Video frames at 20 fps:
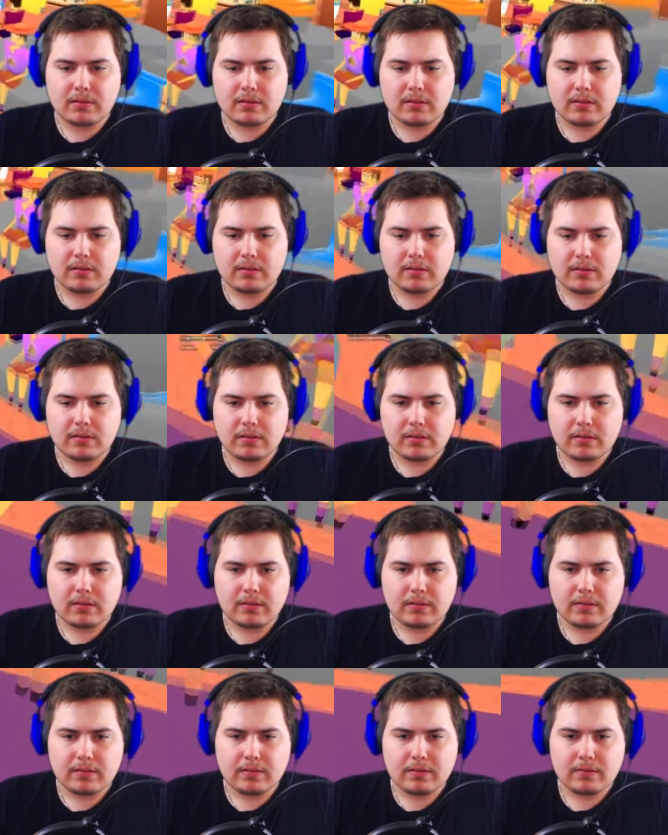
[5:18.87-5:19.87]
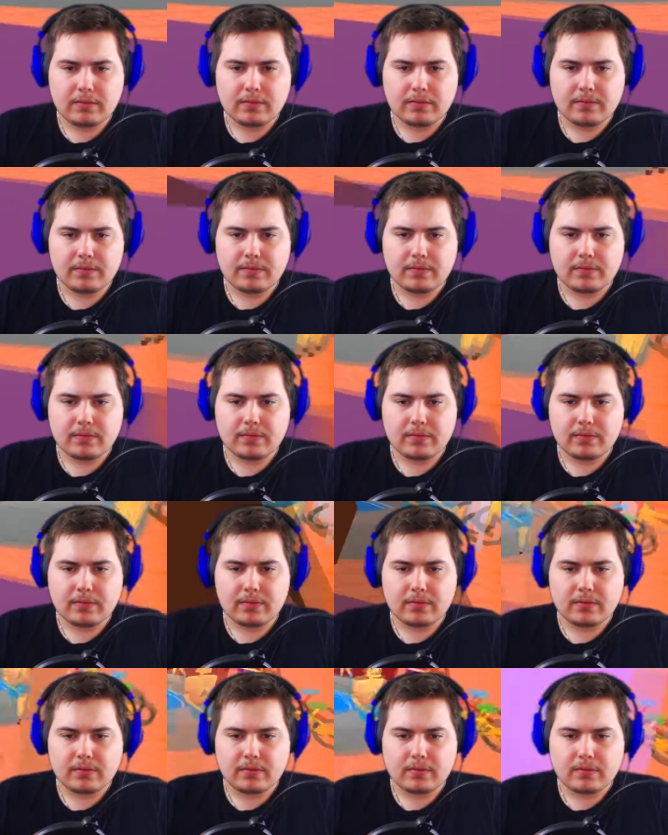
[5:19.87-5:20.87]

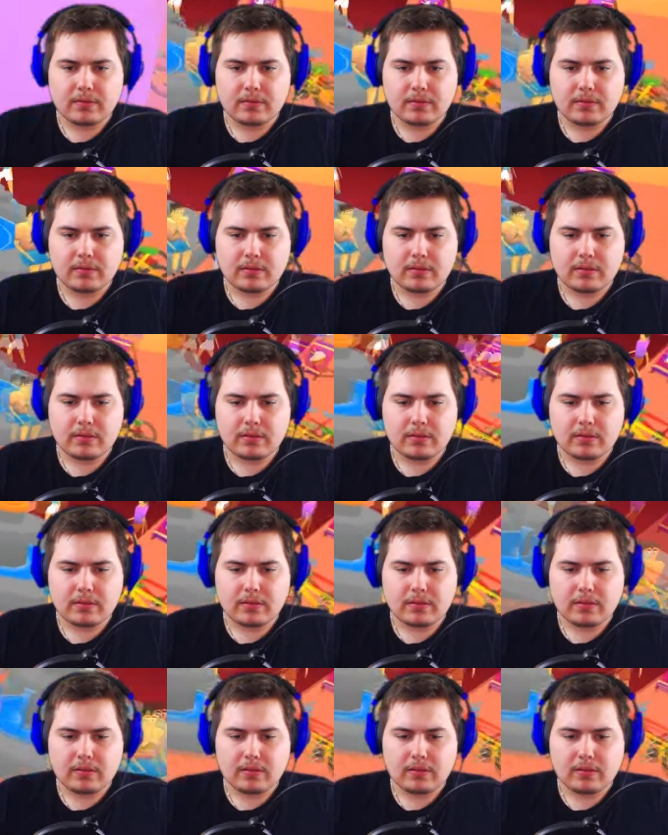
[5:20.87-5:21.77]
Nothing is said.